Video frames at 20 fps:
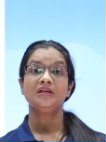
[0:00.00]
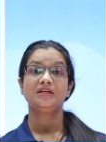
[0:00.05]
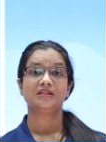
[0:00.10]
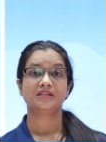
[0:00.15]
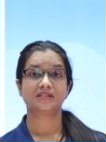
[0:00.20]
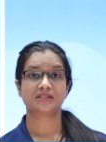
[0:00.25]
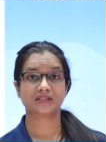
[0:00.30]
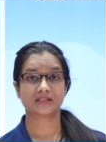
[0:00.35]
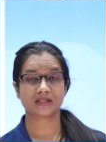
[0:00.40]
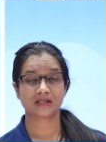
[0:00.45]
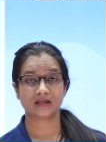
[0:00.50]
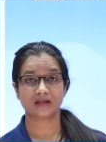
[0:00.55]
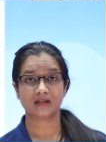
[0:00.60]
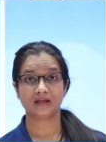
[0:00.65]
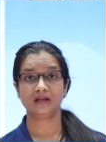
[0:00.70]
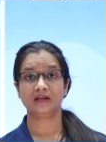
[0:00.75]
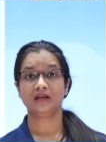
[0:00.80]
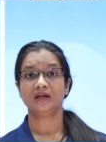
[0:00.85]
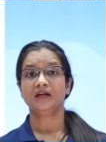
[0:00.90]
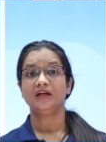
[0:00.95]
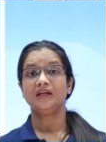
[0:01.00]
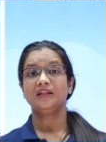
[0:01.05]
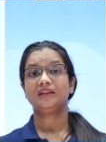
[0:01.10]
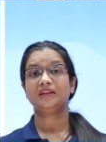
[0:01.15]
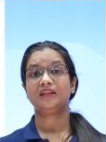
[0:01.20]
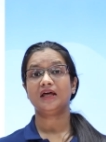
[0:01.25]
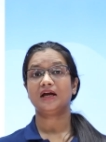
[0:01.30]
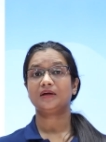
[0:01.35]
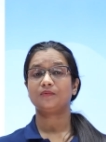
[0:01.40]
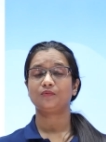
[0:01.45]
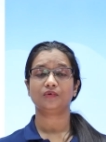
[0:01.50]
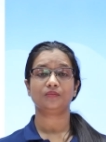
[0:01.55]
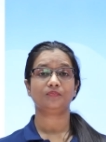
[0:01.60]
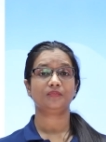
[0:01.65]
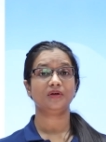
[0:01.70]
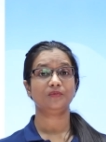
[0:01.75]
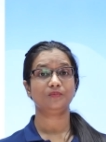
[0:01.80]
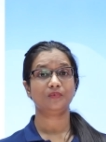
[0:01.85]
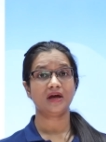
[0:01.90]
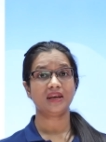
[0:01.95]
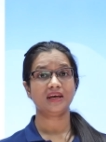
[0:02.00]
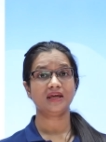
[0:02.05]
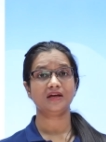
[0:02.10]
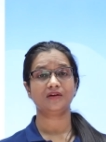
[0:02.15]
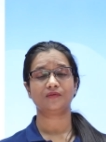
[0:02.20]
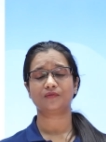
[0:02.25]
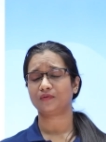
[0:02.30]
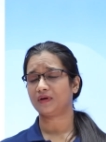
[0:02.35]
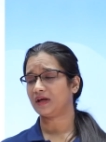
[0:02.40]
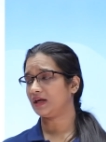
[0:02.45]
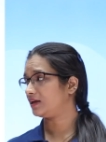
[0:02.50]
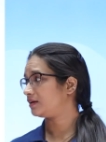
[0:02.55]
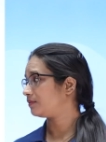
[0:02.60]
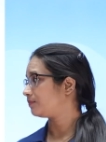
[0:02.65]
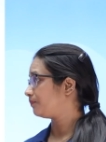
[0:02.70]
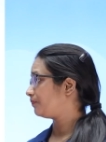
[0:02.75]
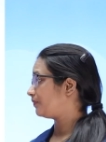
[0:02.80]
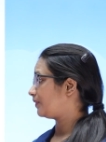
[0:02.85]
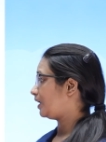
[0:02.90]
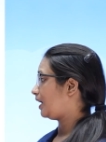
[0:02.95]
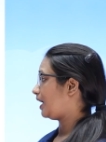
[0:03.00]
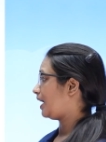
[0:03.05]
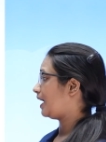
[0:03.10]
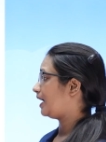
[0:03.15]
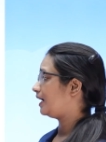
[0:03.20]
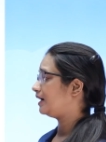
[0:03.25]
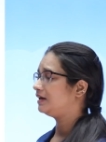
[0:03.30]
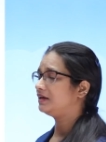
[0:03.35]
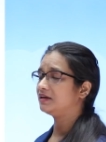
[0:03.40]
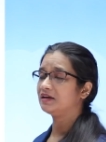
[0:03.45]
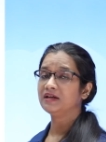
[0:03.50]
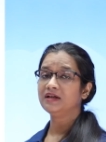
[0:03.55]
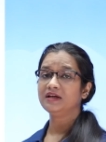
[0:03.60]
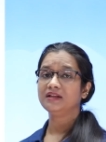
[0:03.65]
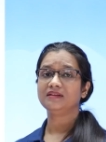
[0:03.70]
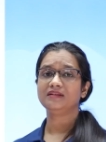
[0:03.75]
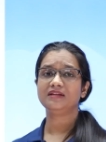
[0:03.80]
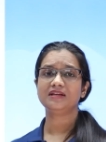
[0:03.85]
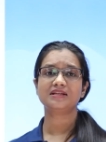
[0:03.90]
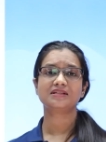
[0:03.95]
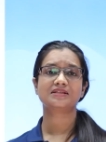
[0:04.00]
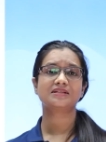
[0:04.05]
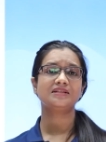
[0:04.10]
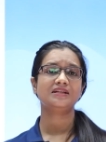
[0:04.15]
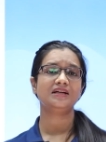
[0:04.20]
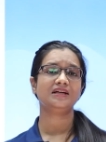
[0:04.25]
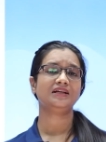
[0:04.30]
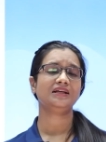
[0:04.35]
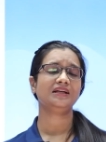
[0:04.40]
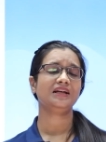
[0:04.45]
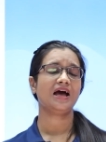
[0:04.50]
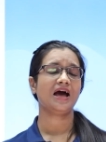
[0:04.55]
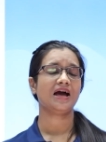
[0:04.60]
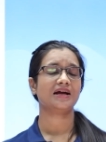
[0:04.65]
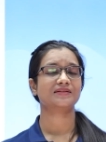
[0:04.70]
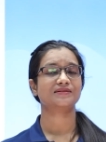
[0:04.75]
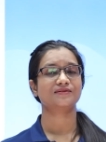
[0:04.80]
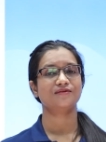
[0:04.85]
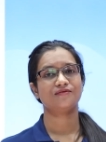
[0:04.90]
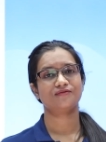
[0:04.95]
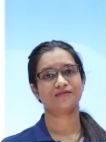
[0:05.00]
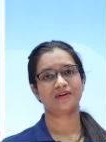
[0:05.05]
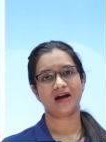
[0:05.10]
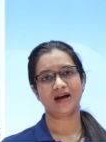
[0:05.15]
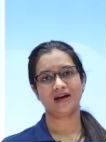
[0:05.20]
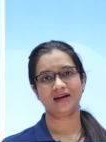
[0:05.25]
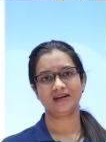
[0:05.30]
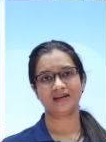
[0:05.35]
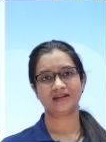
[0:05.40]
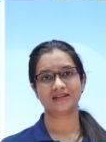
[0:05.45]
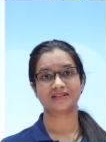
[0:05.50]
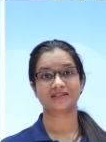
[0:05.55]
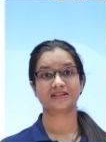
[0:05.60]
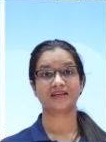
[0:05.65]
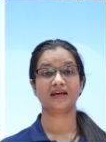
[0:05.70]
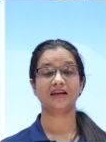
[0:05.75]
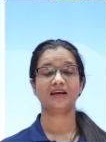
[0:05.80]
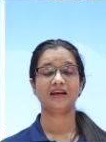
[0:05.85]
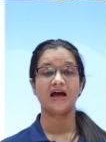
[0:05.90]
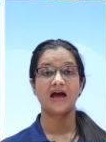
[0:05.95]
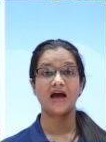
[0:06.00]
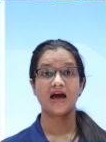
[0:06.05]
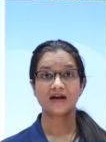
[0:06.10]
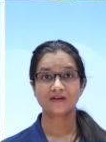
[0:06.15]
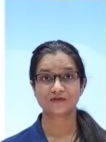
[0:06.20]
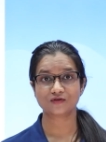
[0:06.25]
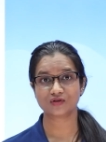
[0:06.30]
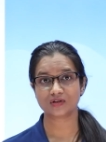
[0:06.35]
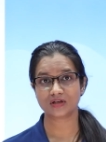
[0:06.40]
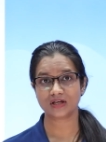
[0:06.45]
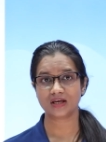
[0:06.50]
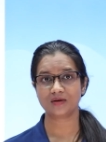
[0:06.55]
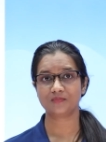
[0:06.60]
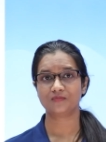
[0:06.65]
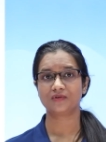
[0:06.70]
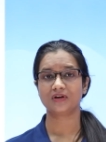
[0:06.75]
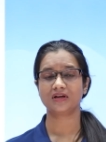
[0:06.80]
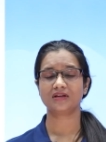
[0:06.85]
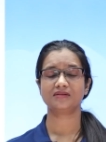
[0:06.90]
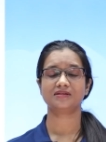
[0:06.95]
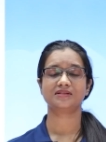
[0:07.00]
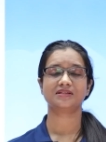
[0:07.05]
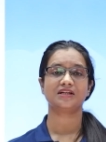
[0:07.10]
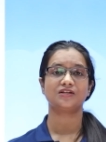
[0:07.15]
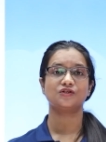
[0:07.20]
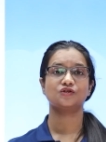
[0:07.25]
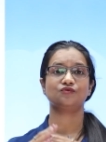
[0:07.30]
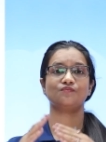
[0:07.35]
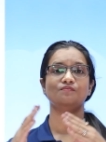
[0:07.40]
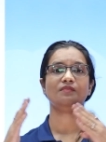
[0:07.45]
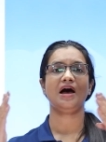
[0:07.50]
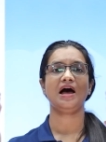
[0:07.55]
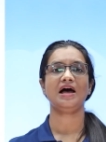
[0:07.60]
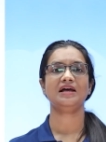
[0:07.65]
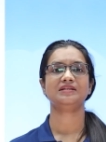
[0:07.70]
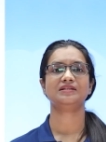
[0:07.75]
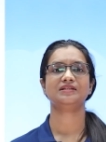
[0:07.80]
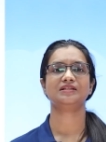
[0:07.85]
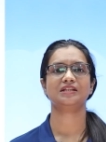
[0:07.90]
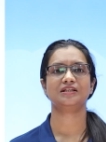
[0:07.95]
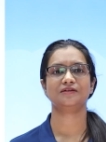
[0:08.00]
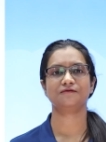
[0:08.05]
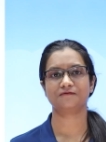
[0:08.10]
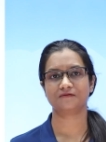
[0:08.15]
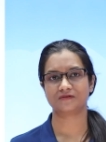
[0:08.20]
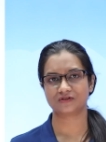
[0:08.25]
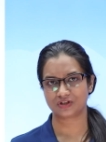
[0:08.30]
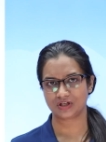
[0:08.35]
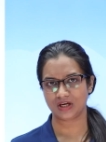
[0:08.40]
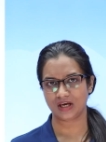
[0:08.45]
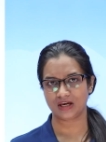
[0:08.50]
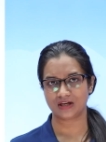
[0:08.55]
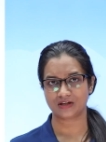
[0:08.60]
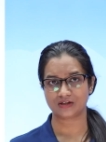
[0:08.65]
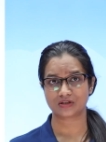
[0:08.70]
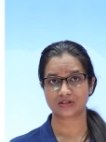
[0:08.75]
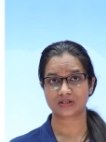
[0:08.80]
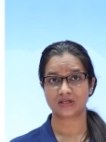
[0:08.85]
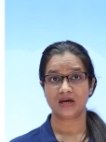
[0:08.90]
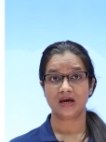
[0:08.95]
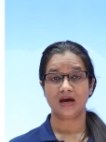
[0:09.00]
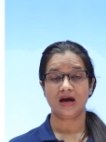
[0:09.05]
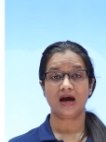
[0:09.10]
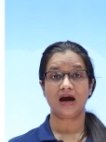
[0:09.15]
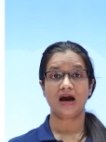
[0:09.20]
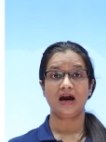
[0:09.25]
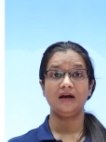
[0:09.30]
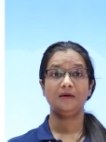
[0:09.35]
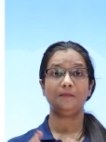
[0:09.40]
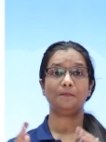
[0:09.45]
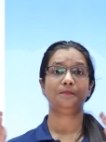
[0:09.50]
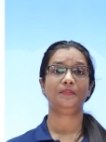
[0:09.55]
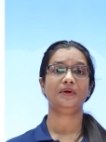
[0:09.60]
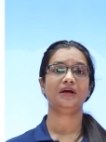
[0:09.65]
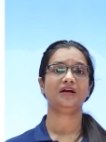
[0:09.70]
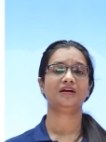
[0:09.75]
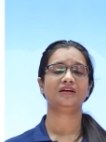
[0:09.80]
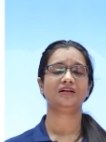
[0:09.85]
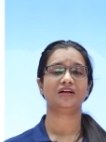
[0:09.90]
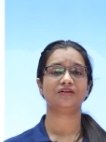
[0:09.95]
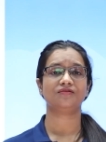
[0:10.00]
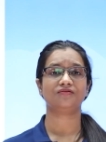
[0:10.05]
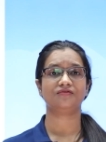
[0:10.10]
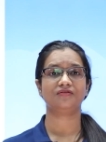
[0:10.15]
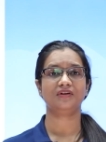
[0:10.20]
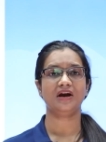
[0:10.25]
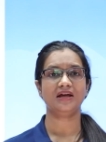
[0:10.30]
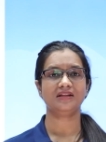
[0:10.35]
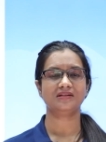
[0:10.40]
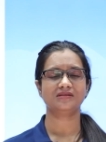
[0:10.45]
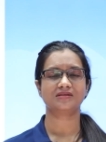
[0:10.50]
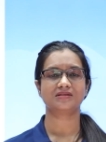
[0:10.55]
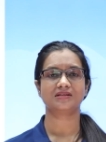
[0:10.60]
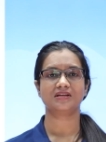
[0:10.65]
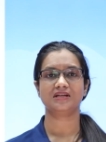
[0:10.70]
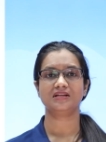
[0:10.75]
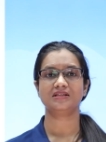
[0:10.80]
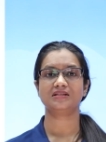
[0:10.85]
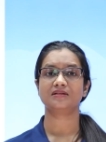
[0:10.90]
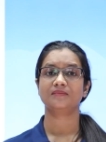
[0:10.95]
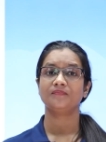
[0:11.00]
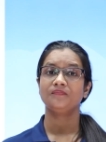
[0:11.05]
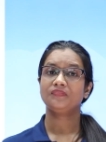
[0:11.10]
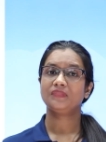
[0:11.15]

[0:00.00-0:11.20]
still that would be very great. And these little acts of kindness can actually bring such massive change and big differences